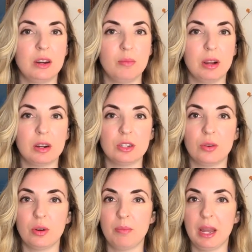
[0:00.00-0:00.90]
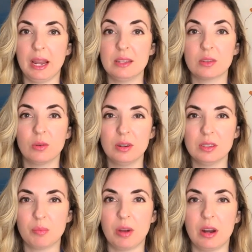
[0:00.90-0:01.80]
baritone, or bass, or a
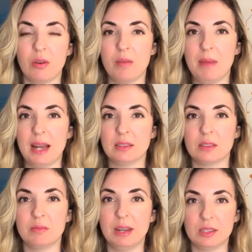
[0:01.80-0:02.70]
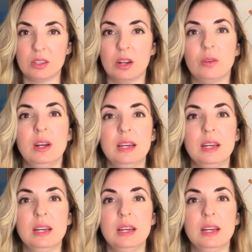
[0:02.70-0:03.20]
soprano or a mezzo,